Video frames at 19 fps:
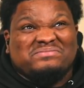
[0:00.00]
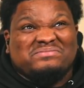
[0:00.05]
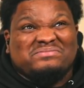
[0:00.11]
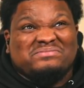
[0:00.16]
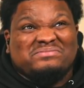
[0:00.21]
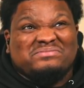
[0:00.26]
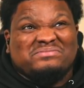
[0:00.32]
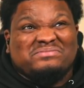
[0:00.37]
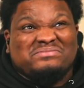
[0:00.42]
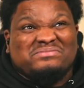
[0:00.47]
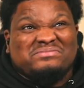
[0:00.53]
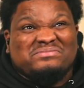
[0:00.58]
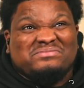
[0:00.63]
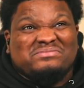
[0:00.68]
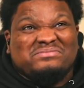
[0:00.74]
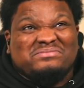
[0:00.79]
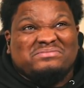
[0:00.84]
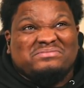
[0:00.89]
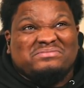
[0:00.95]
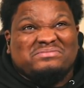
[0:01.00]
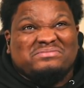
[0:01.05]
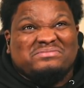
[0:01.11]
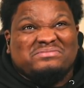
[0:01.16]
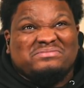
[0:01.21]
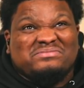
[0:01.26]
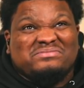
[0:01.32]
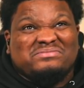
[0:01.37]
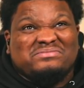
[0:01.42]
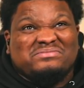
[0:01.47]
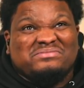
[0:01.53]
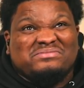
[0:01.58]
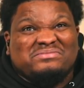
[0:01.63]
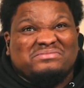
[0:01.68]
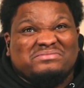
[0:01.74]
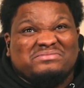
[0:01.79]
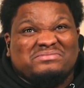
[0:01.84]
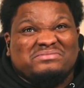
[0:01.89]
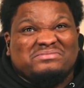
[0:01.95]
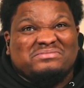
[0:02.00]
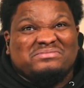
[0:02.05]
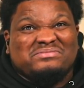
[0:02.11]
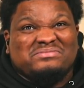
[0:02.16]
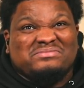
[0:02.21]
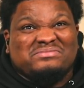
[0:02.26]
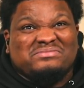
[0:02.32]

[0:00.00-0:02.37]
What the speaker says: [no speech]